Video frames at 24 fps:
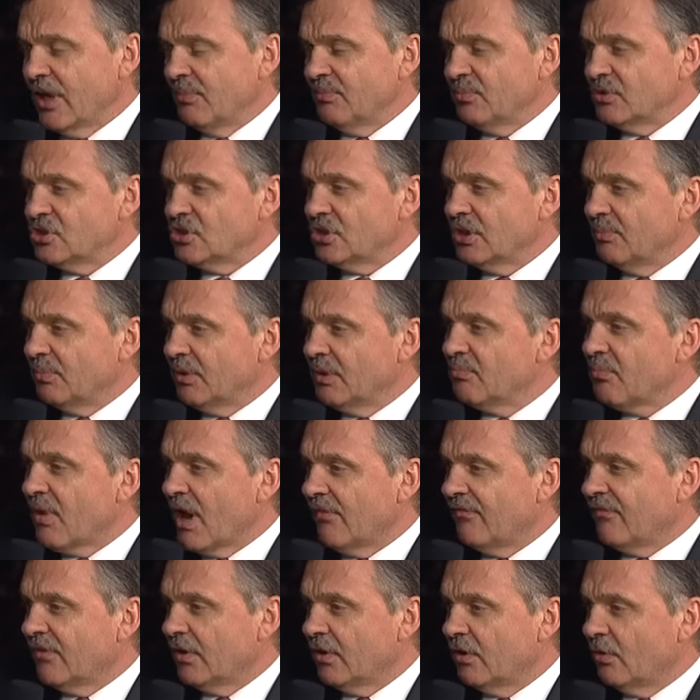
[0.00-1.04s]
championship in
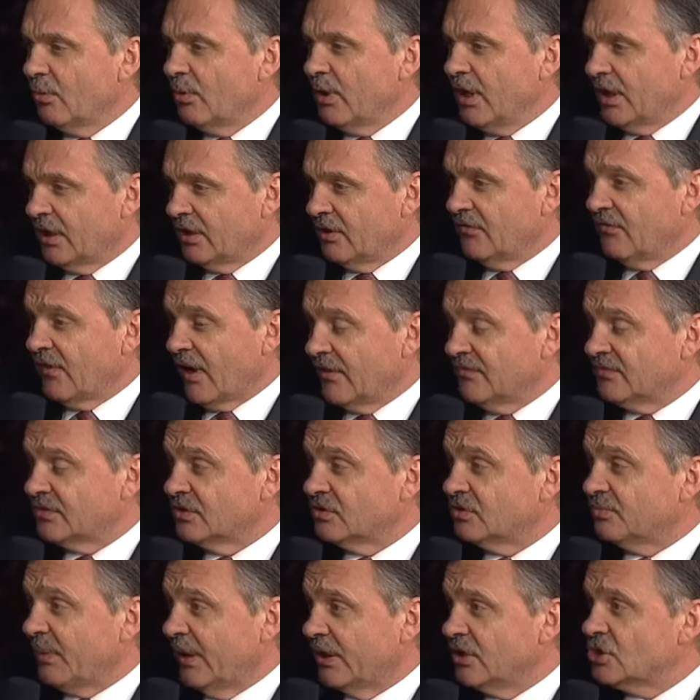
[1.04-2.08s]
Buffalo, we had five
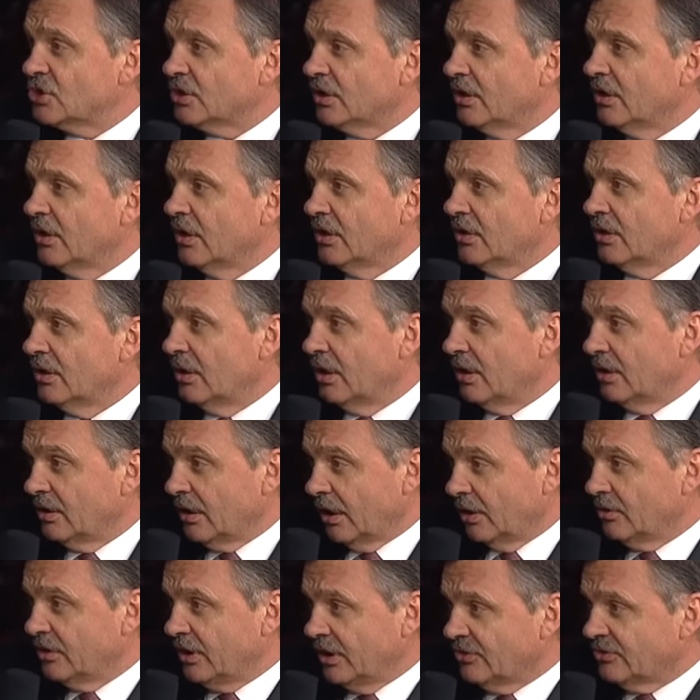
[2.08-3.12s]
suspension, and,
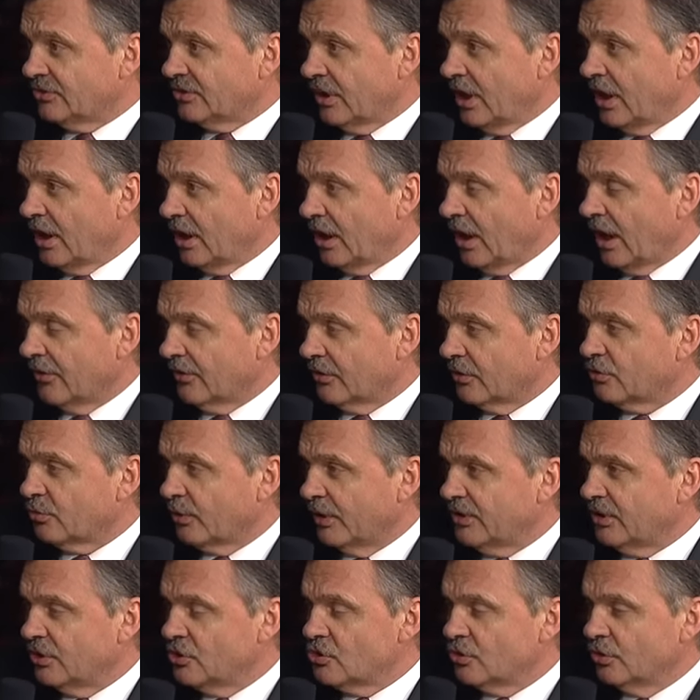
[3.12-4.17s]
and, and this uh, under
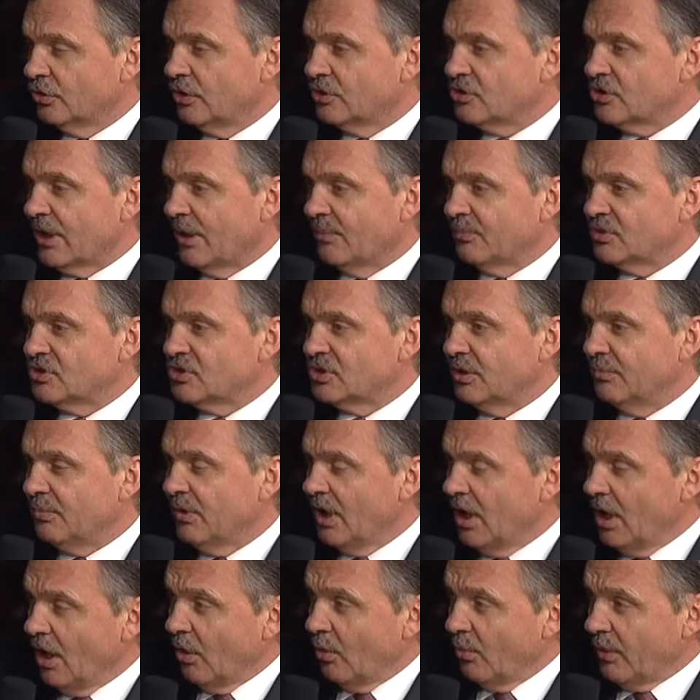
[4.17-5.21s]
20 junior championship,
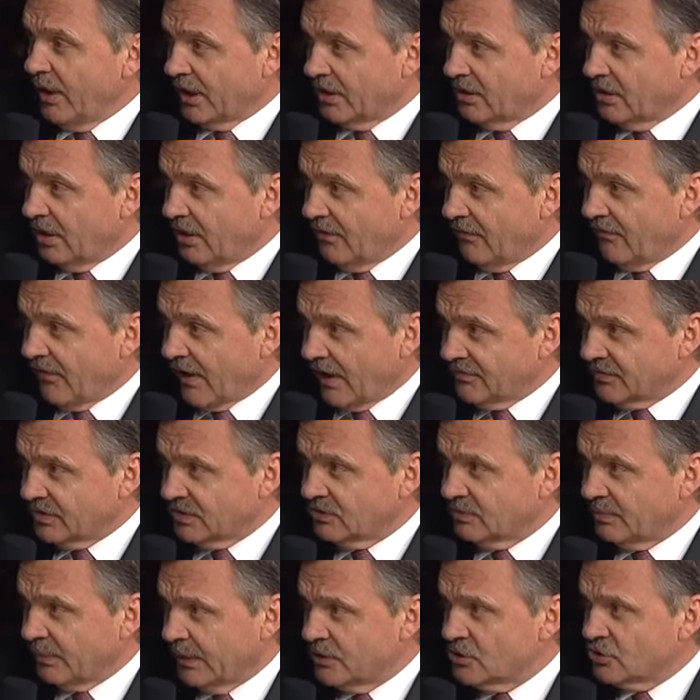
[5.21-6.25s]
we had five
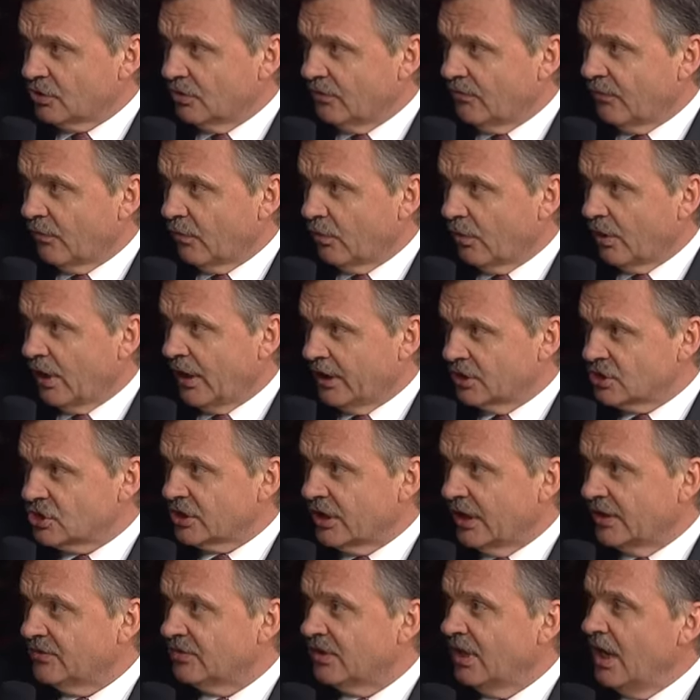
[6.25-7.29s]
suspension for
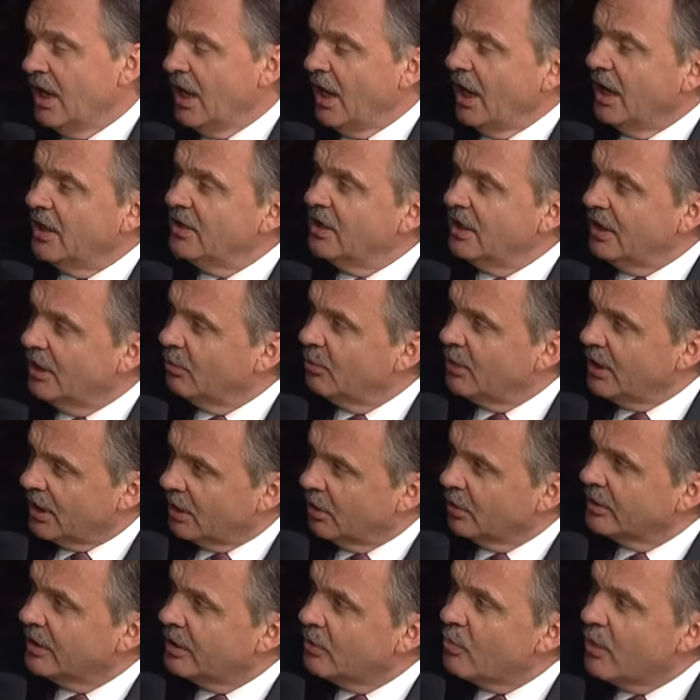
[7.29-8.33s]
headshots, and here we had
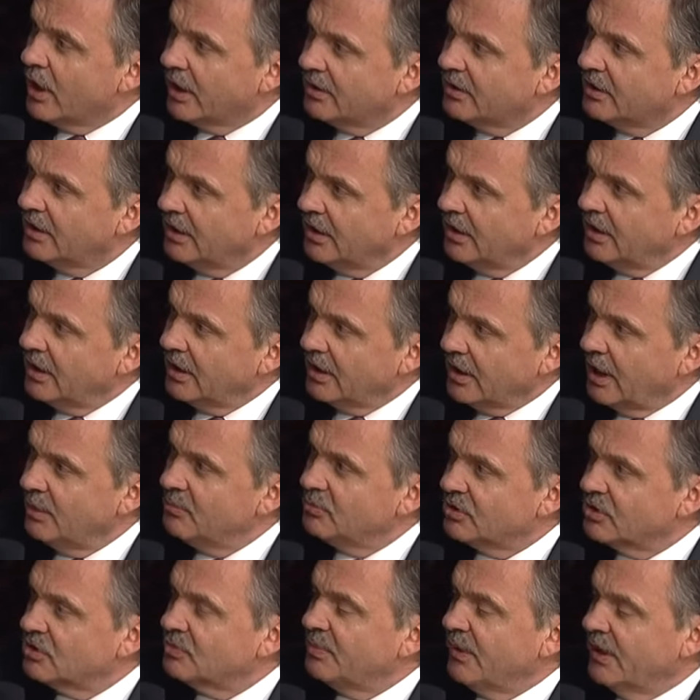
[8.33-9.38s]
only one
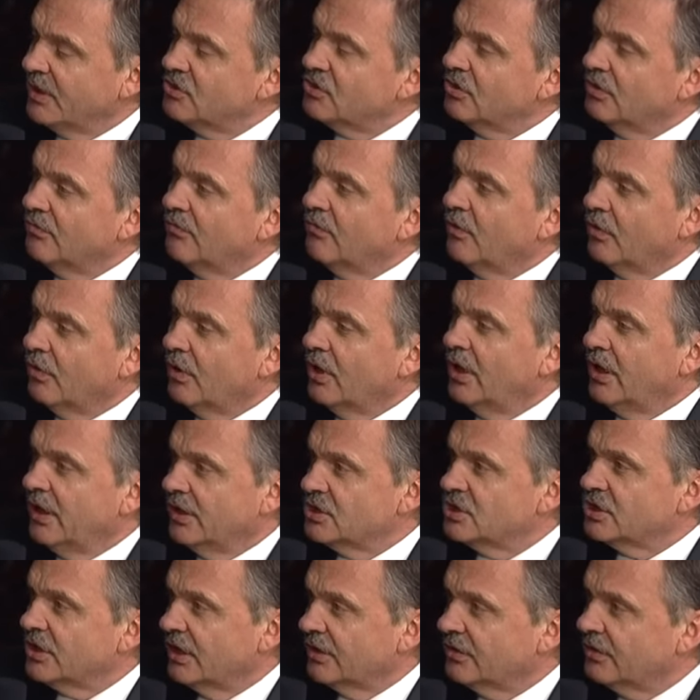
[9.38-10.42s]
game suspension for a
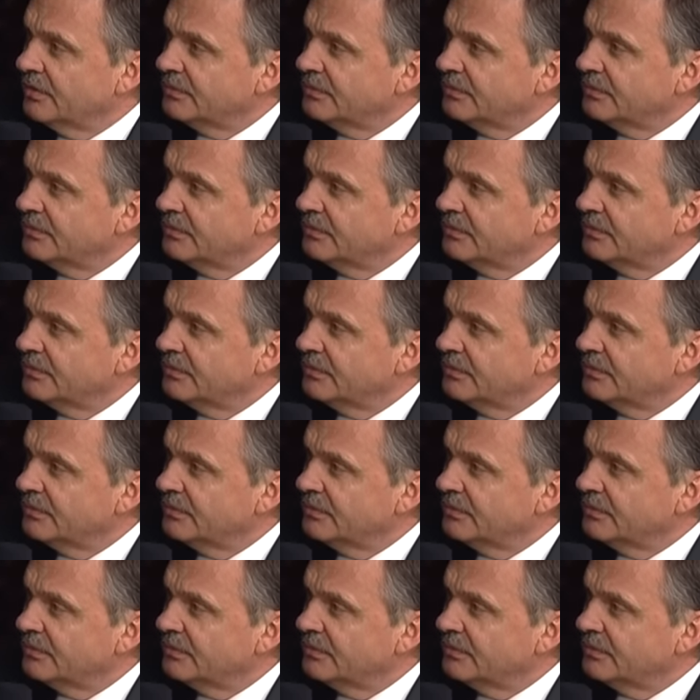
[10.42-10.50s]
headshot.